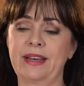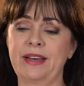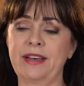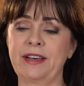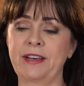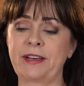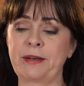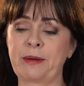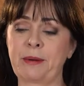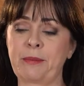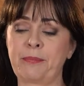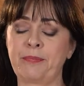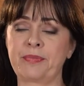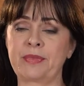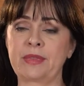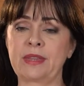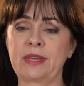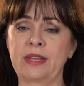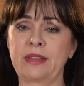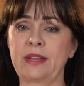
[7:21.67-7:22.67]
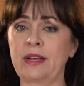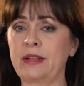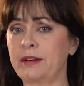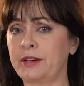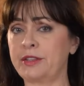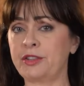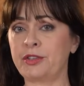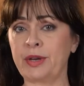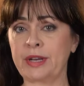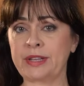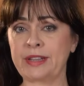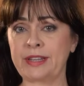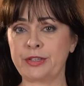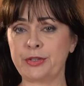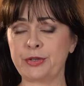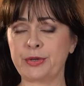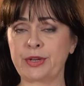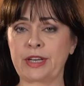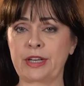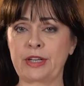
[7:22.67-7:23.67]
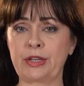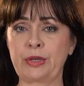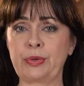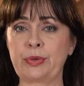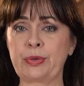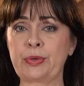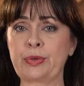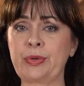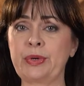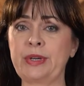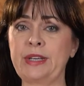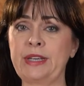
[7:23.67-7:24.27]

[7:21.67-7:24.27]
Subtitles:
Another trick that you can do